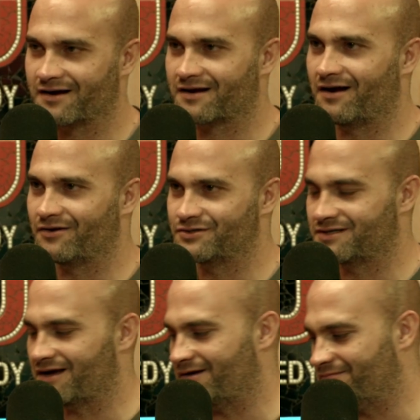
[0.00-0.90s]
oh. at college
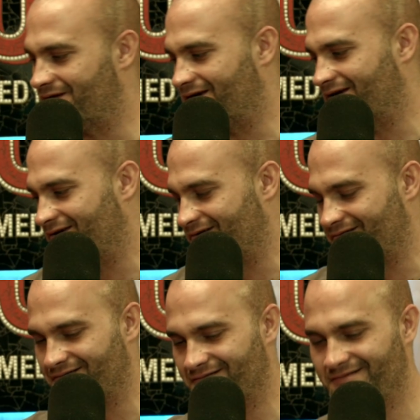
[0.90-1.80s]
game day
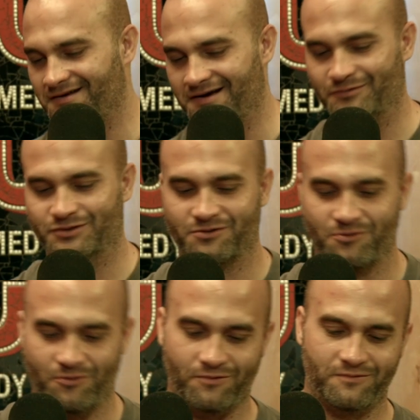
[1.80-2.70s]
and yeah, it was
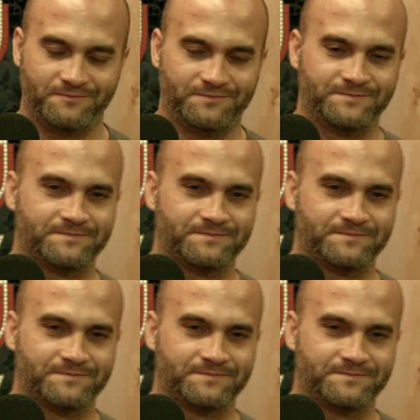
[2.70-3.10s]
cool. Oh, that's